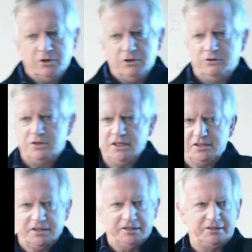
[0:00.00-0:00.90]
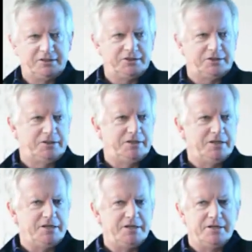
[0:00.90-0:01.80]
So that's like just
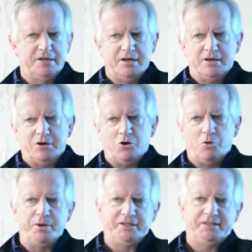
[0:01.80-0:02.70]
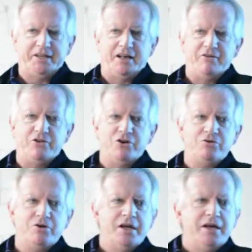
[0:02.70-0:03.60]
the opening
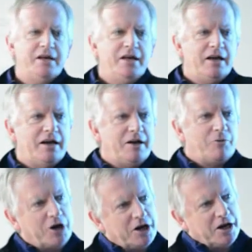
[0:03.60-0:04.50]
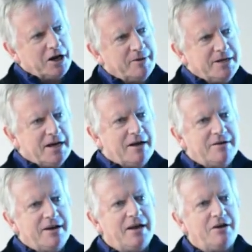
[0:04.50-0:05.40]
salvo. Uh, we're coming down
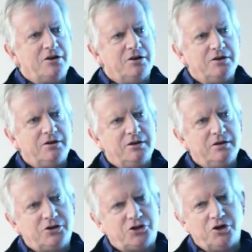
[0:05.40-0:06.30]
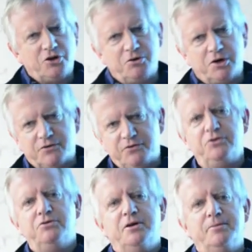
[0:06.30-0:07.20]
now to show you a
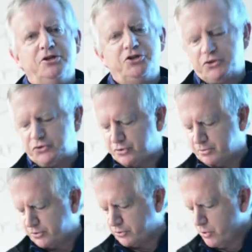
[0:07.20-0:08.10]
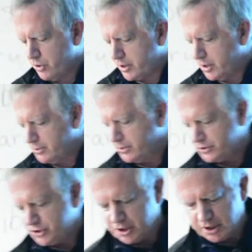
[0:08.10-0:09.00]
few images from some work that was
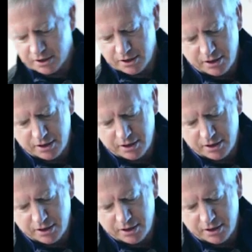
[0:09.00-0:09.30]
done